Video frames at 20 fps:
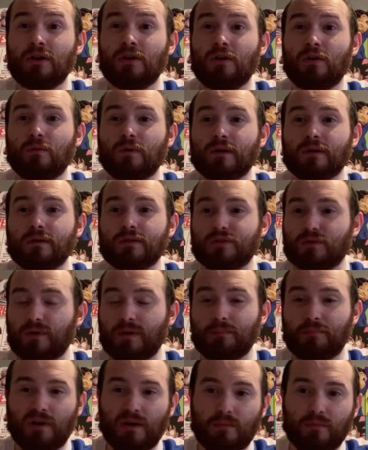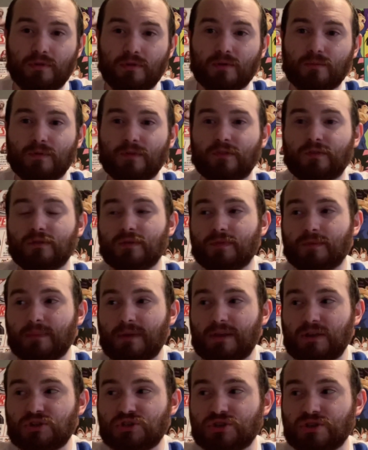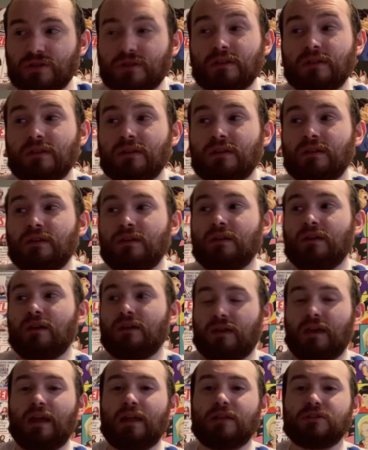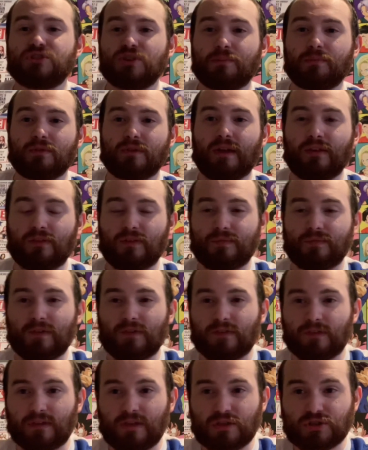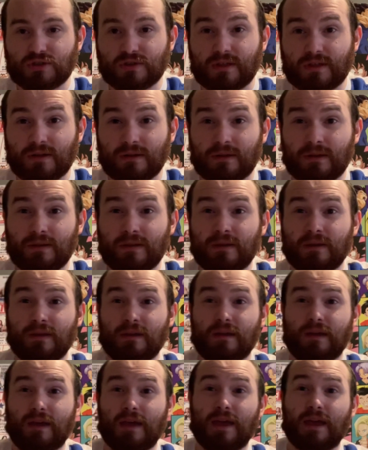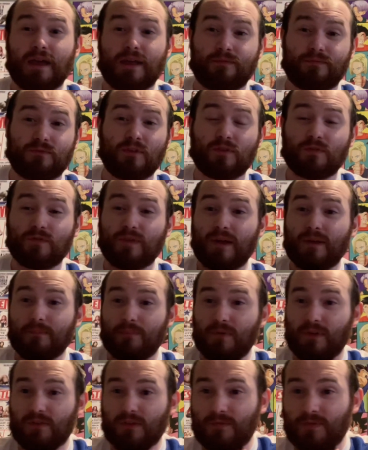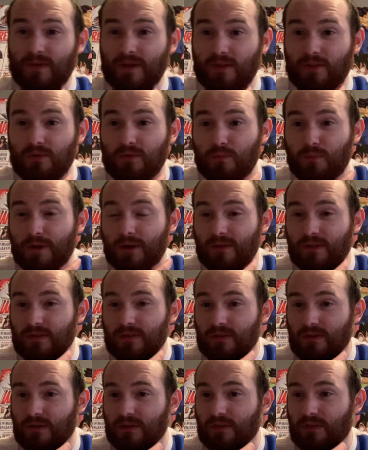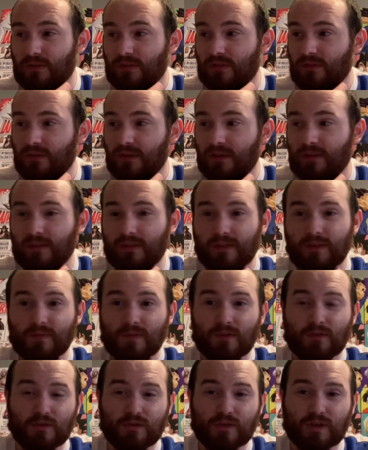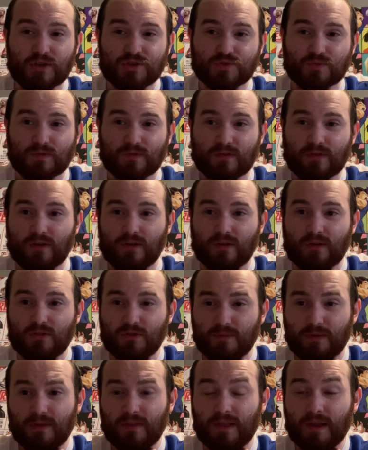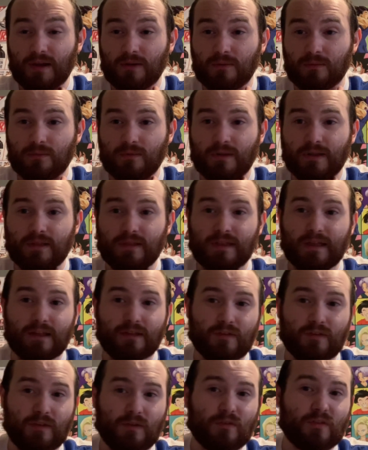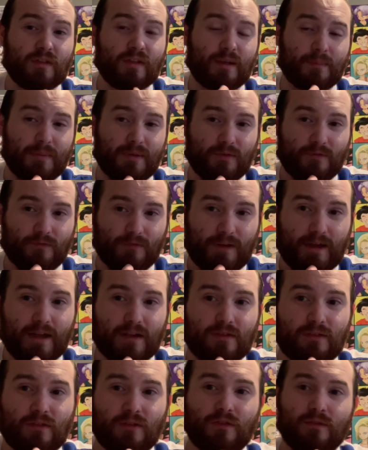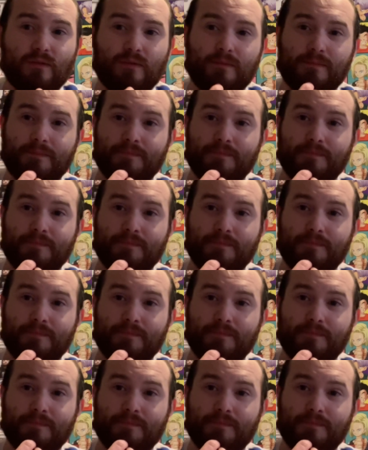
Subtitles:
where going public with certain information can jeopardize the investigation there. And I just find, plus I find it a little weird that Nux said that the investigation was concluded there when that seems to not be the fact. So,